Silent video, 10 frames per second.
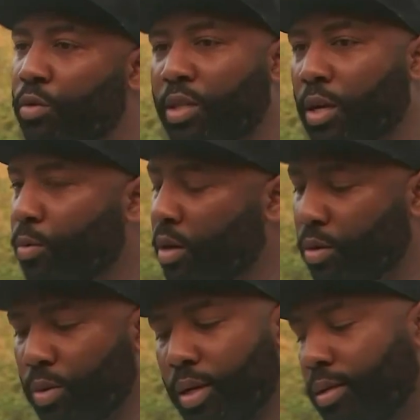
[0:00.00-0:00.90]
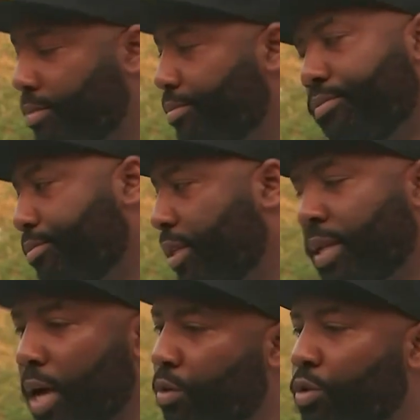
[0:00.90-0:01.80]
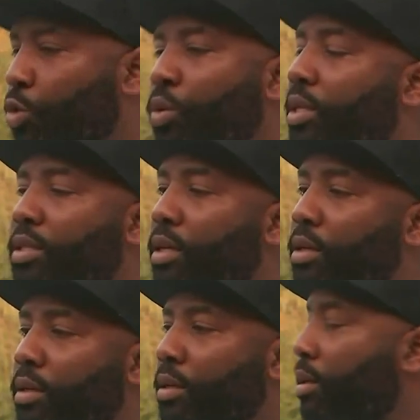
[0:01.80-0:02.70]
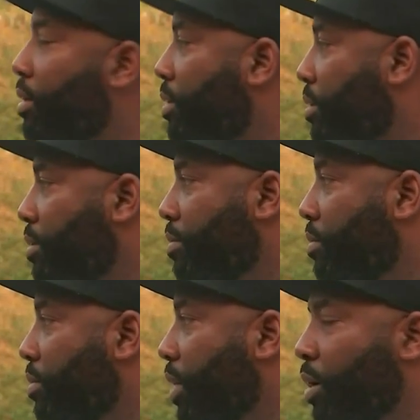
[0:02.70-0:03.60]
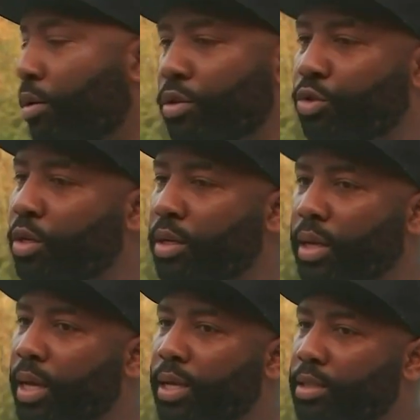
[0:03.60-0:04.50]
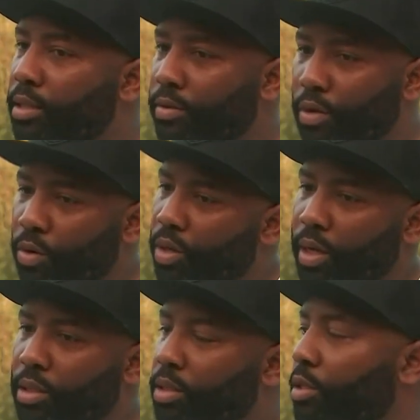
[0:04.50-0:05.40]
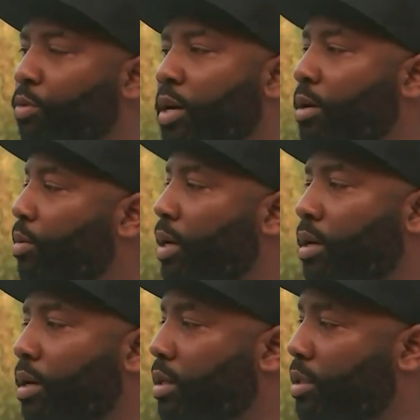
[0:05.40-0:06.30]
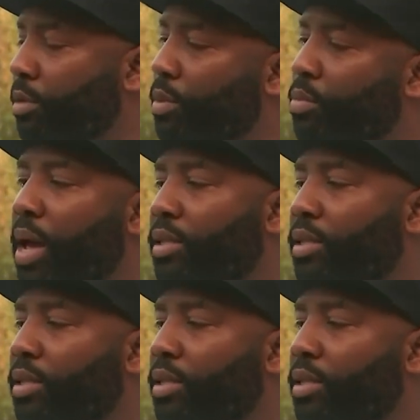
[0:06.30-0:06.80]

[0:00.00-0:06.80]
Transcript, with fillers: you say runaway, they're not going to do anything they're going to treat it as if, okay, she just ran away. Uh, she'll be back.